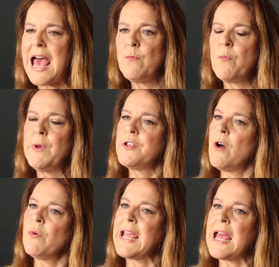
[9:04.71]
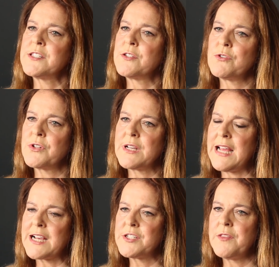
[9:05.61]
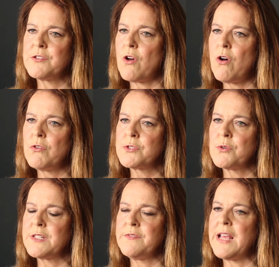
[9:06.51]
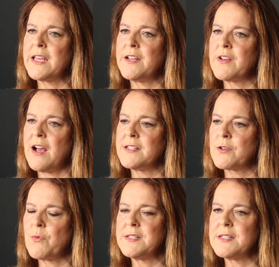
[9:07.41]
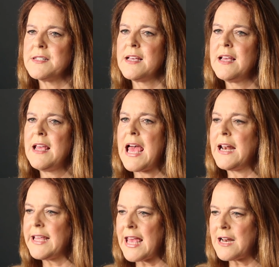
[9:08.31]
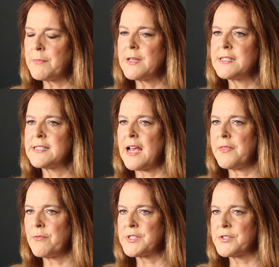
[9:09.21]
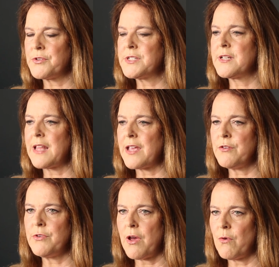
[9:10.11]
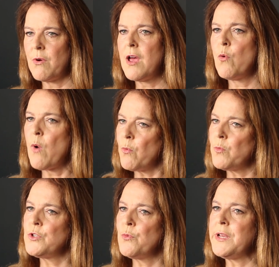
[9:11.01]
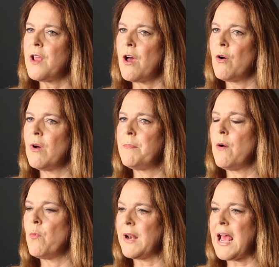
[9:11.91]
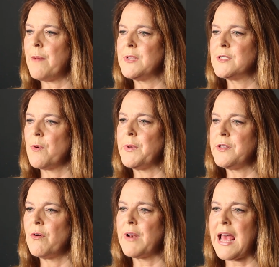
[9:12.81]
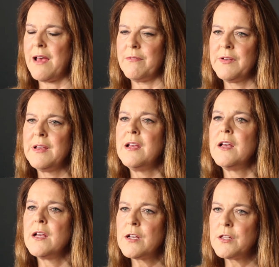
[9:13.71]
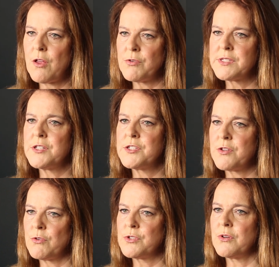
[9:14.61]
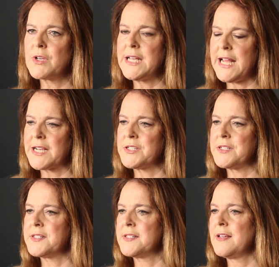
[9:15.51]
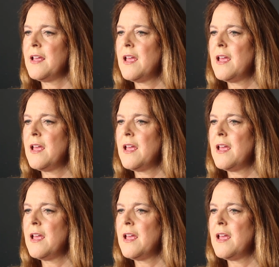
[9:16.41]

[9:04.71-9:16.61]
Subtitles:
And when we don't get social connection, there's all sorts of negative consequences. And again, I'm going to cite the research to let you know, what do we know about what happens when we don't have close social connections.